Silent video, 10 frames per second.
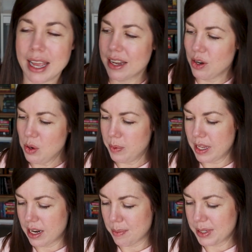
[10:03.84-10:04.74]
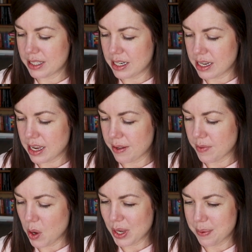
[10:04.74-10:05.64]
I hadn't opened that up and seen it yet.
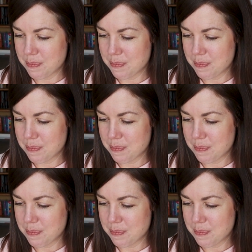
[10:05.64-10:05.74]
Okay,